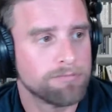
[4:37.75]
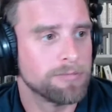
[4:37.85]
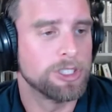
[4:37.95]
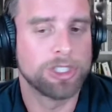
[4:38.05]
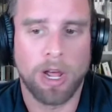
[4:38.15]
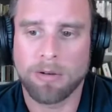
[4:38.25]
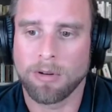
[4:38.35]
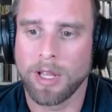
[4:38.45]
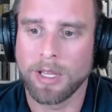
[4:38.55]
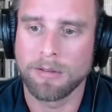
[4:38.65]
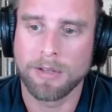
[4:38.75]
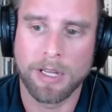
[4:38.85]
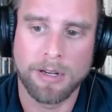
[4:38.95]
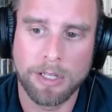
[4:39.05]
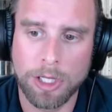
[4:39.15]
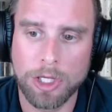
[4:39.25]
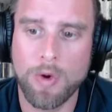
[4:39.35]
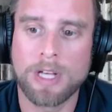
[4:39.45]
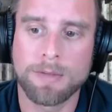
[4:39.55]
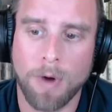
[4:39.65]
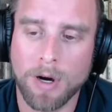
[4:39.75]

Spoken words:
generally, the U.S.